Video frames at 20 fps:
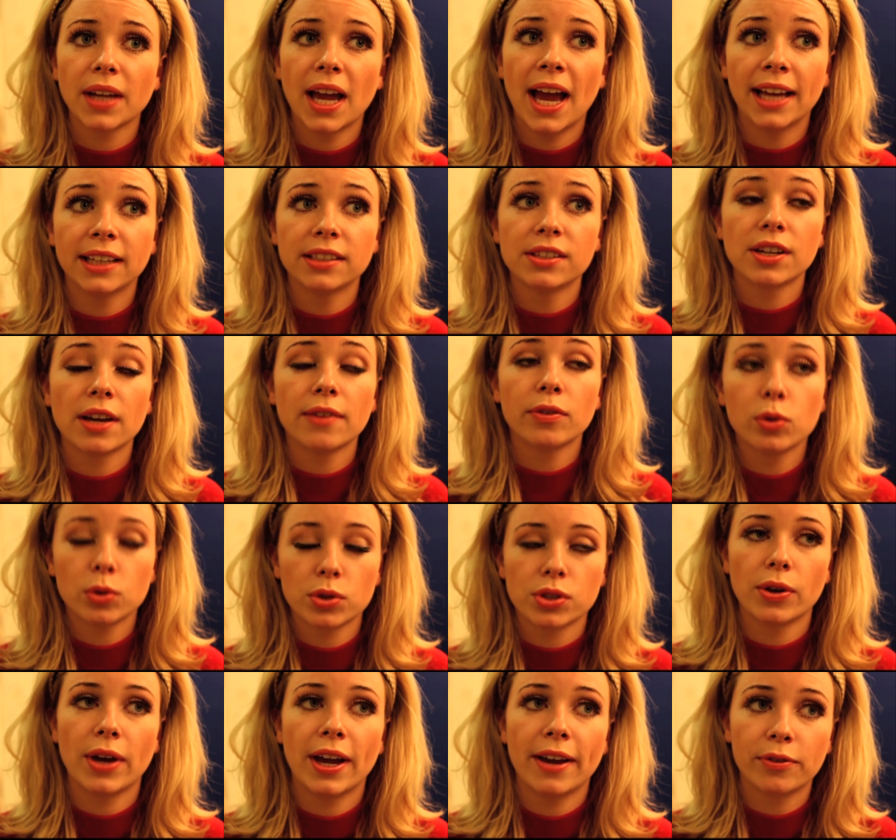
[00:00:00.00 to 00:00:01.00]
and I've
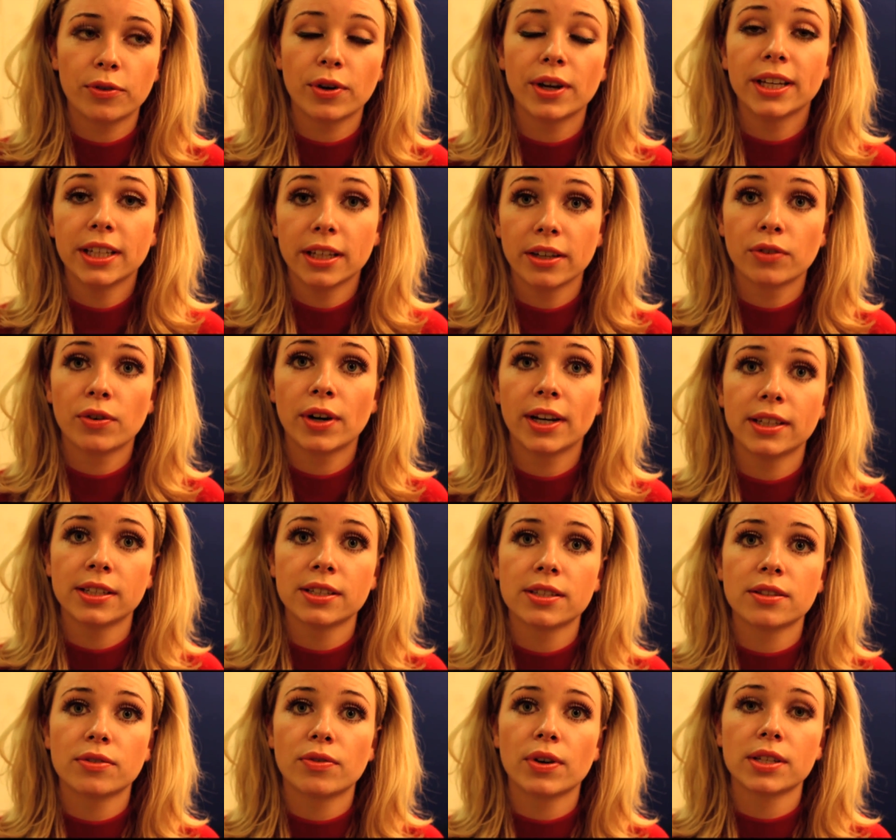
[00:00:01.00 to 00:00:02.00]
also have
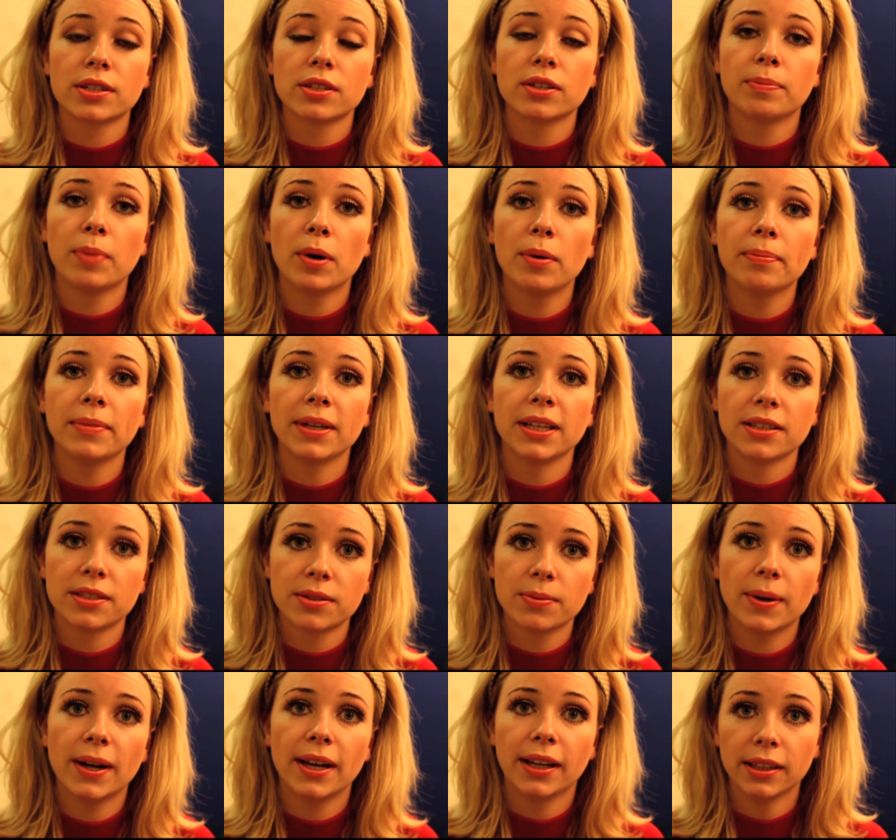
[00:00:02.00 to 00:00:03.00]
greatness thrust upon me
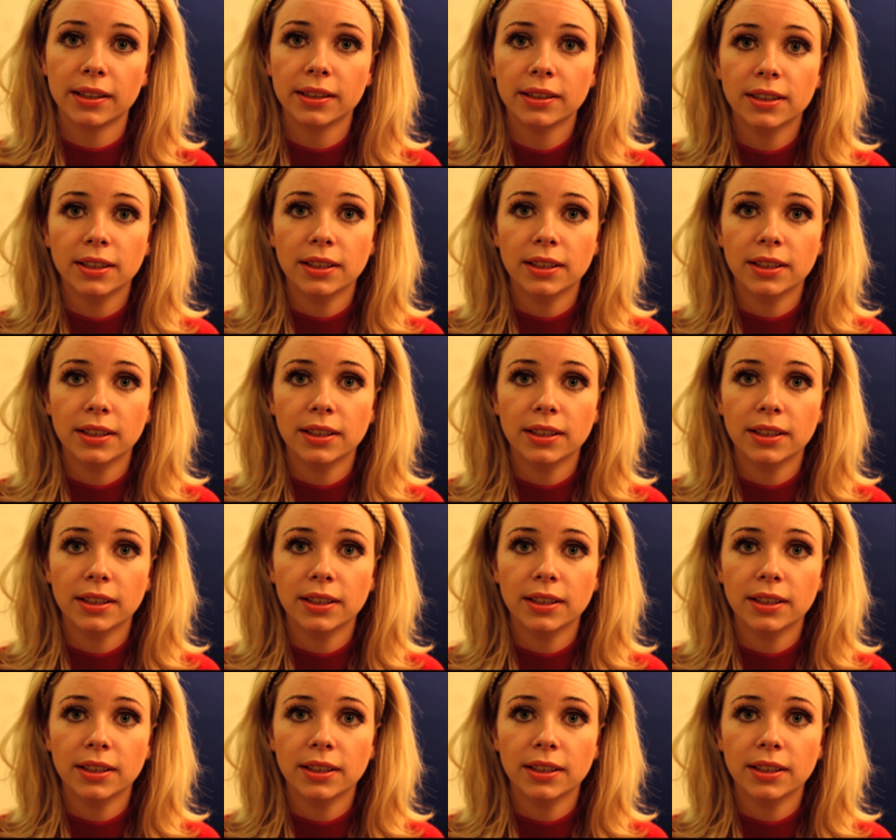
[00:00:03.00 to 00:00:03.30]
as well.